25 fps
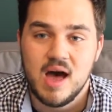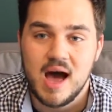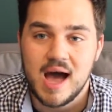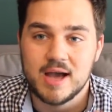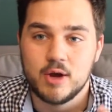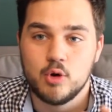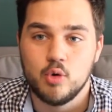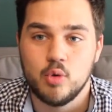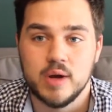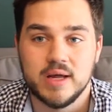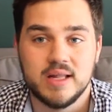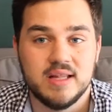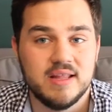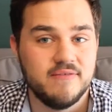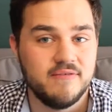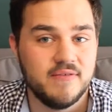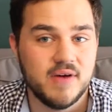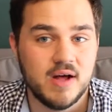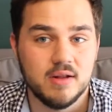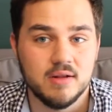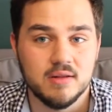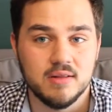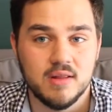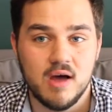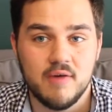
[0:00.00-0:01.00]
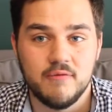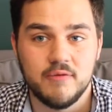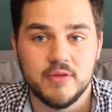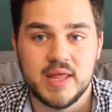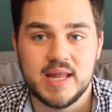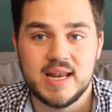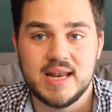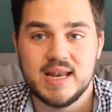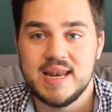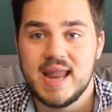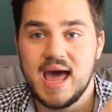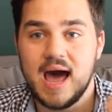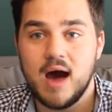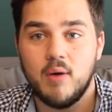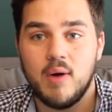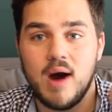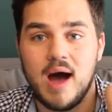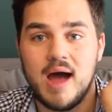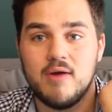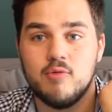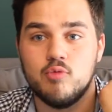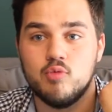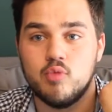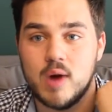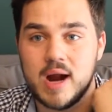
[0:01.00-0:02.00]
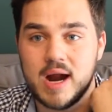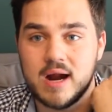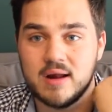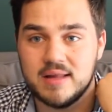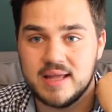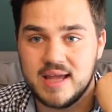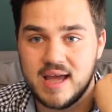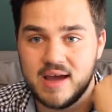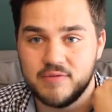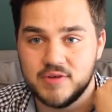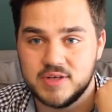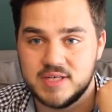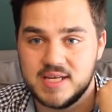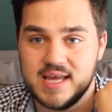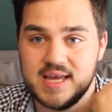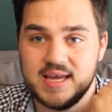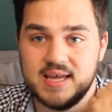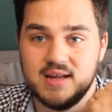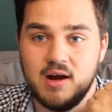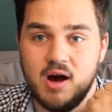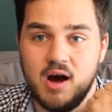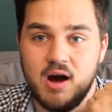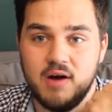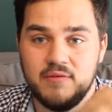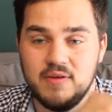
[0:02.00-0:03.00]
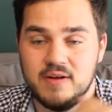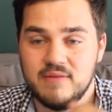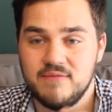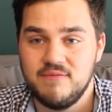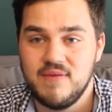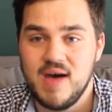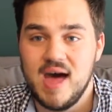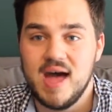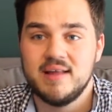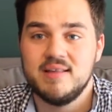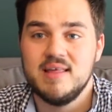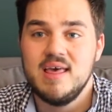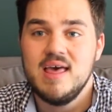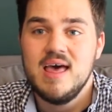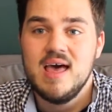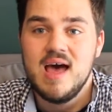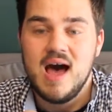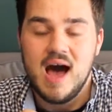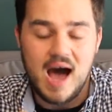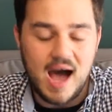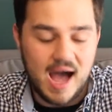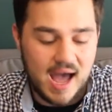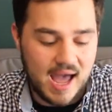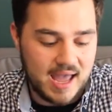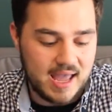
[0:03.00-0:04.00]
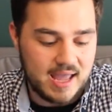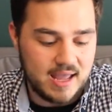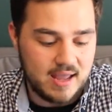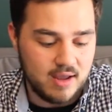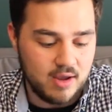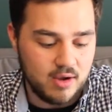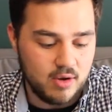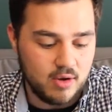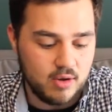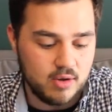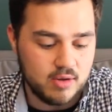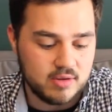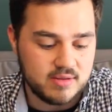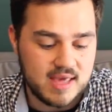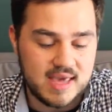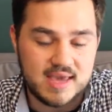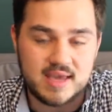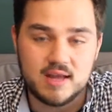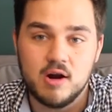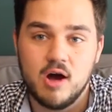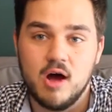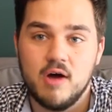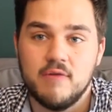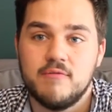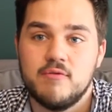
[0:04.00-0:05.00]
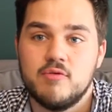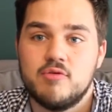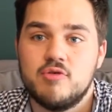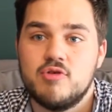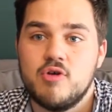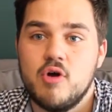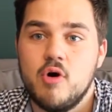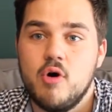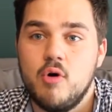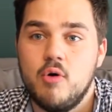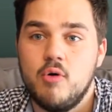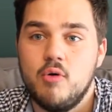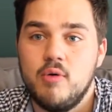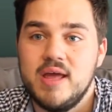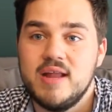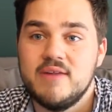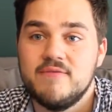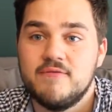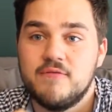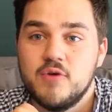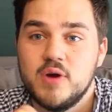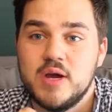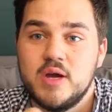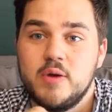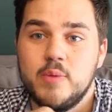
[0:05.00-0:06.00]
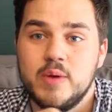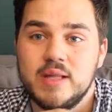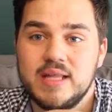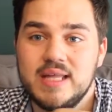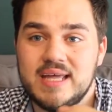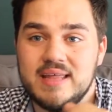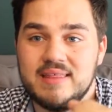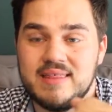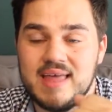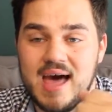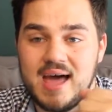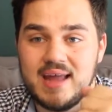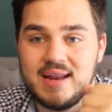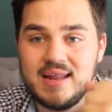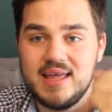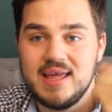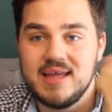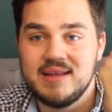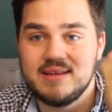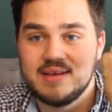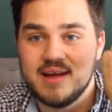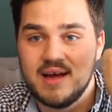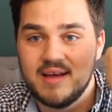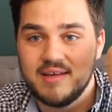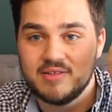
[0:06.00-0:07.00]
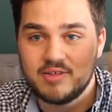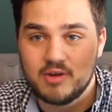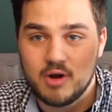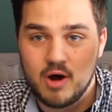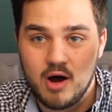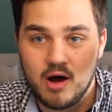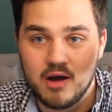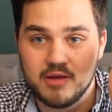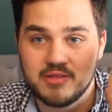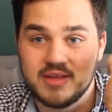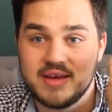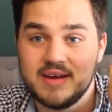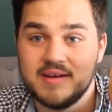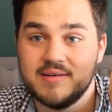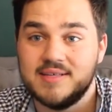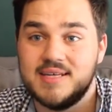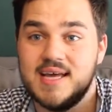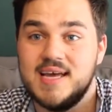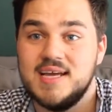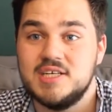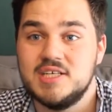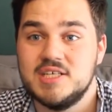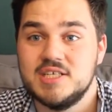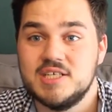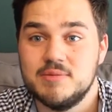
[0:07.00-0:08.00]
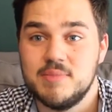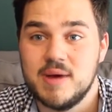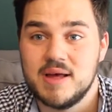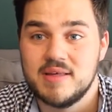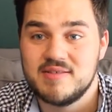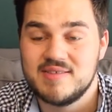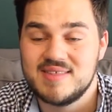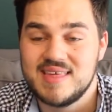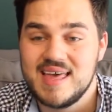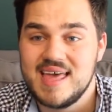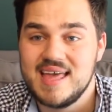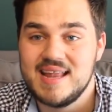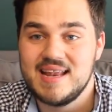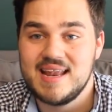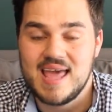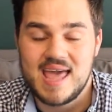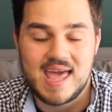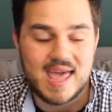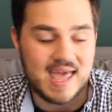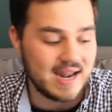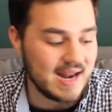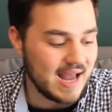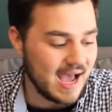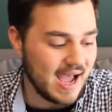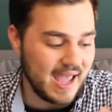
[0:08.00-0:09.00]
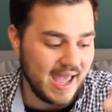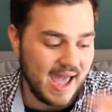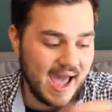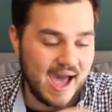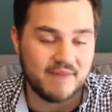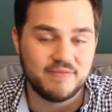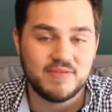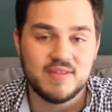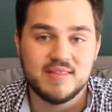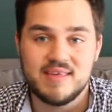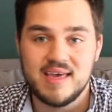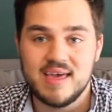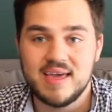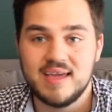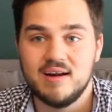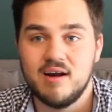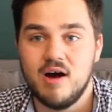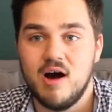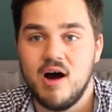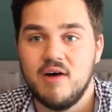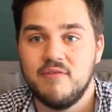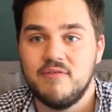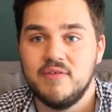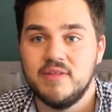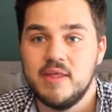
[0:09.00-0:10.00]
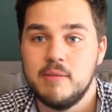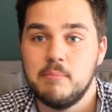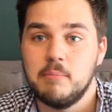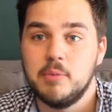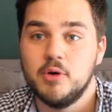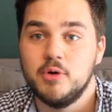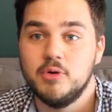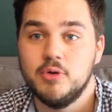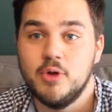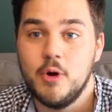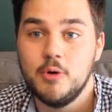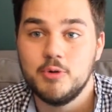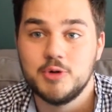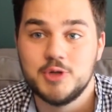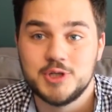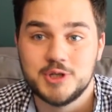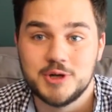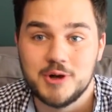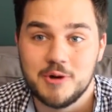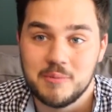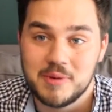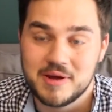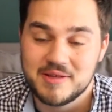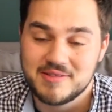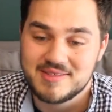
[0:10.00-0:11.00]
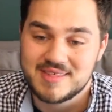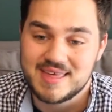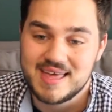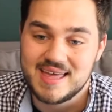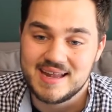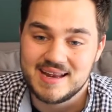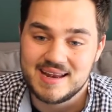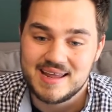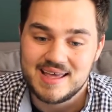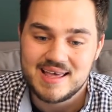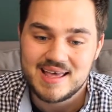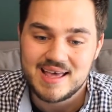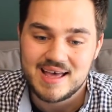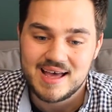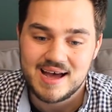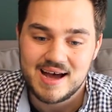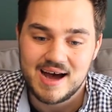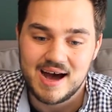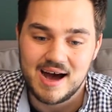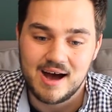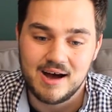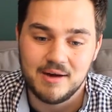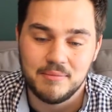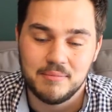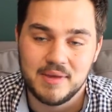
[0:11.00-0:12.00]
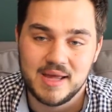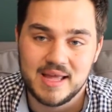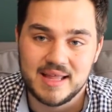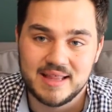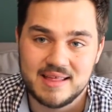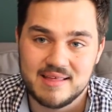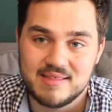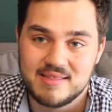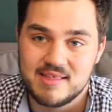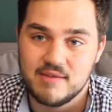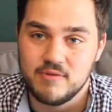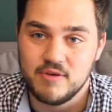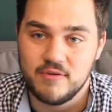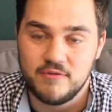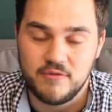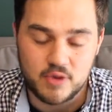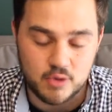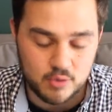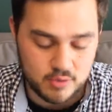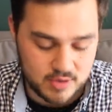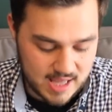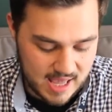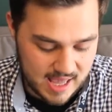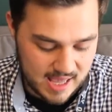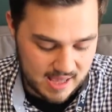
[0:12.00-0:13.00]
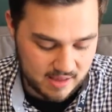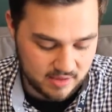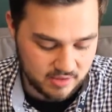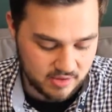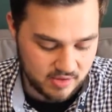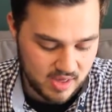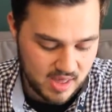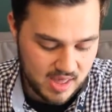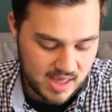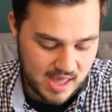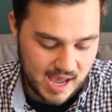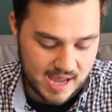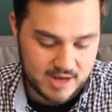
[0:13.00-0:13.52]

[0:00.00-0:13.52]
I quickly fell in love with it. Now I rarely ever take it off. In fact, I take it off so infrequently that it does cause irritation to my skin, and I have to take it off and then put lotion on my skin at least every few days.